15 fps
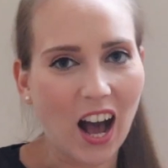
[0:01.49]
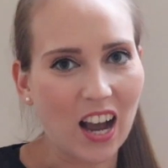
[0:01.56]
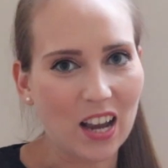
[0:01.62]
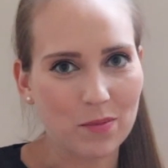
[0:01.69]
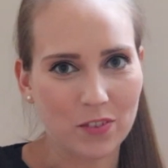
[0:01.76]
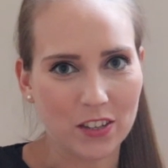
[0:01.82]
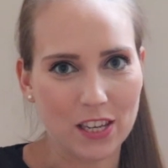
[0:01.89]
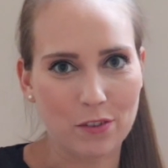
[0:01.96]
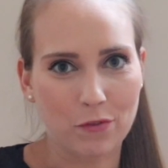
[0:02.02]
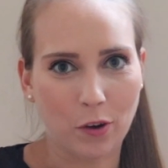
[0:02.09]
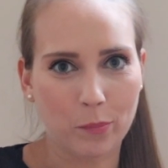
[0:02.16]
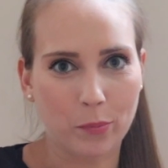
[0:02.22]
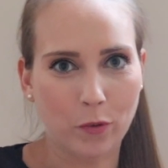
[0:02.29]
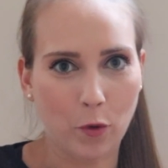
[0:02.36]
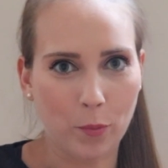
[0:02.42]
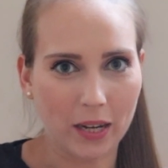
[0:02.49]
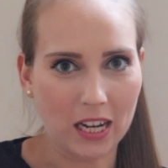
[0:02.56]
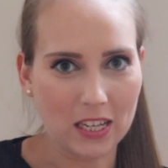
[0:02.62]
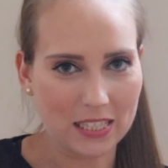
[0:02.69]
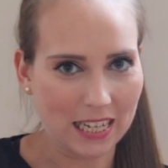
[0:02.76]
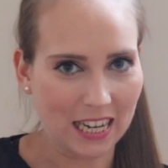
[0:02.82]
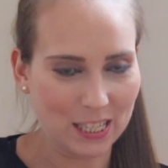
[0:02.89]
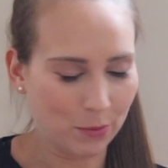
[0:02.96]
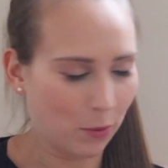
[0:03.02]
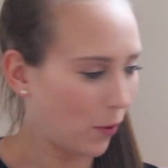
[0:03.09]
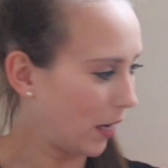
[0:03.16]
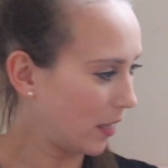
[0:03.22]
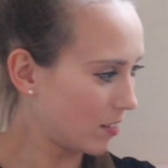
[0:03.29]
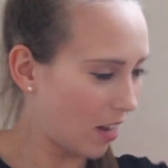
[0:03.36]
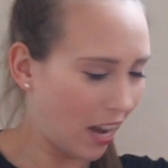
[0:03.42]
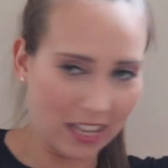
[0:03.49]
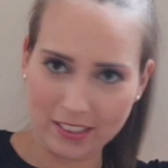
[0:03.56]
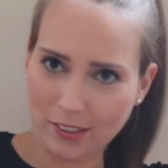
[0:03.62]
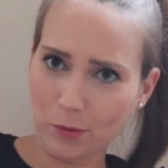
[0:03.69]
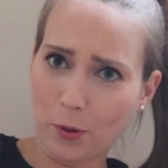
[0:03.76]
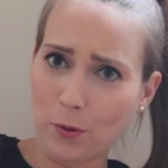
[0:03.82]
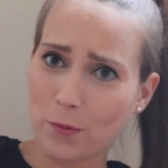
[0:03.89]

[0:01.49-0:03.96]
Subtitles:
I'm Vicky from Performing Arts Academy Wales and